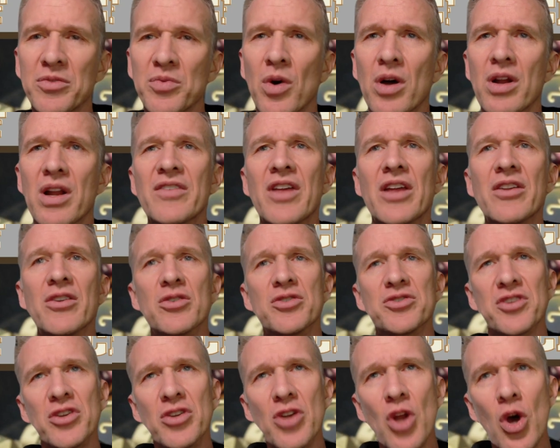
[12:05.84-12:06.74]
with one, and then
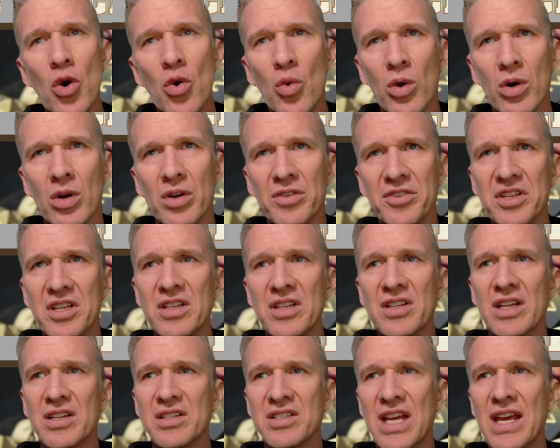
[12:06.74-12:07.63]
there's the noteworthy
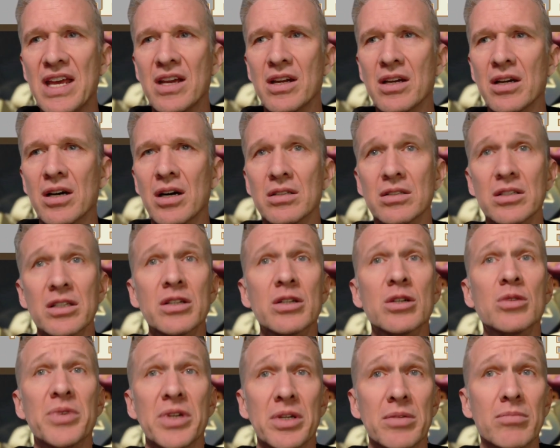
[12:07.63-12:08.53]
that take a
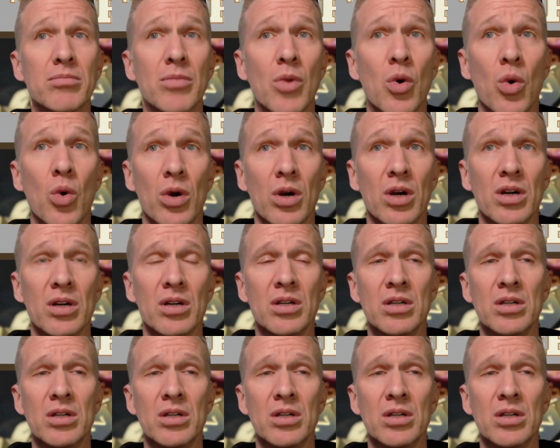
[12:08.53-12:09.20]
little bit more